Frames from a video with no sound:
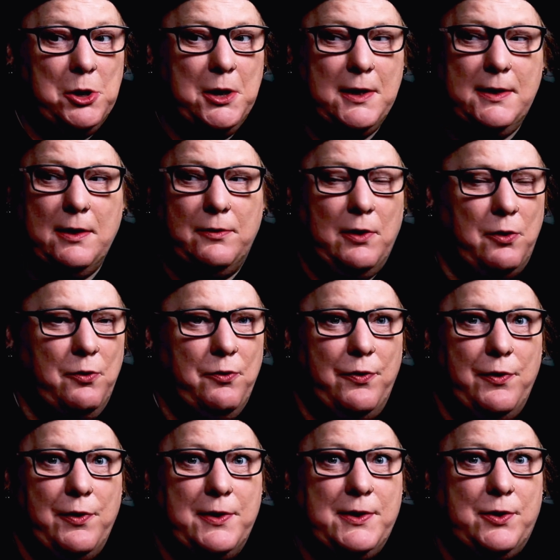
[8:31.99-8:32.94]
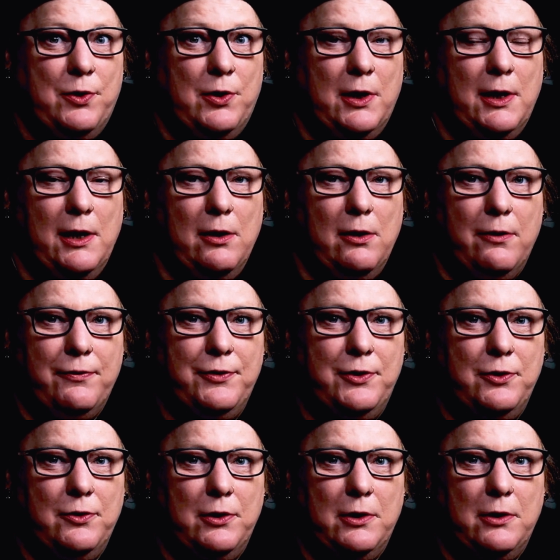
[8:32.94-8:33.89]
just around the circle of
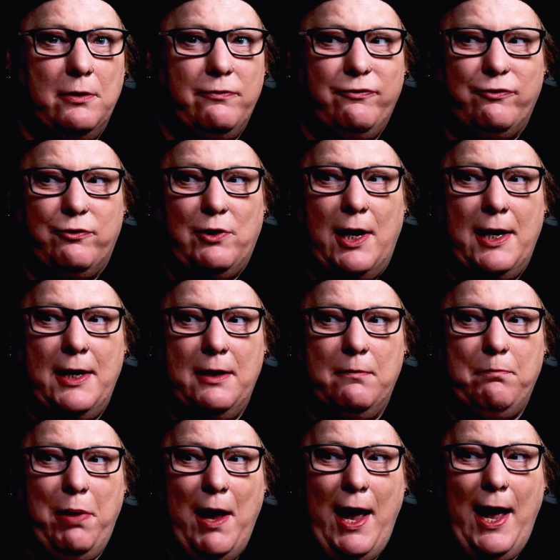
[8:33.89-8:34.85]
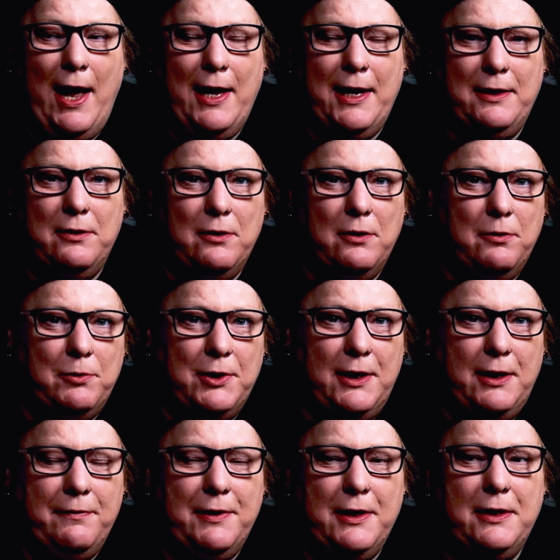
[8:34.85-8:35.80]
your frying pan or
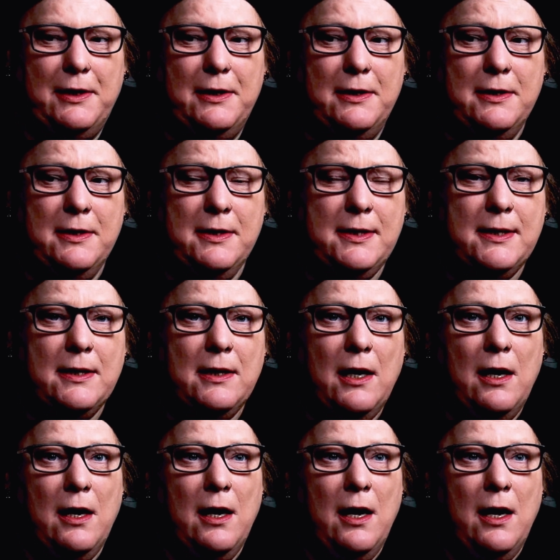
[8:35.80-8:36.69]
whatever it is,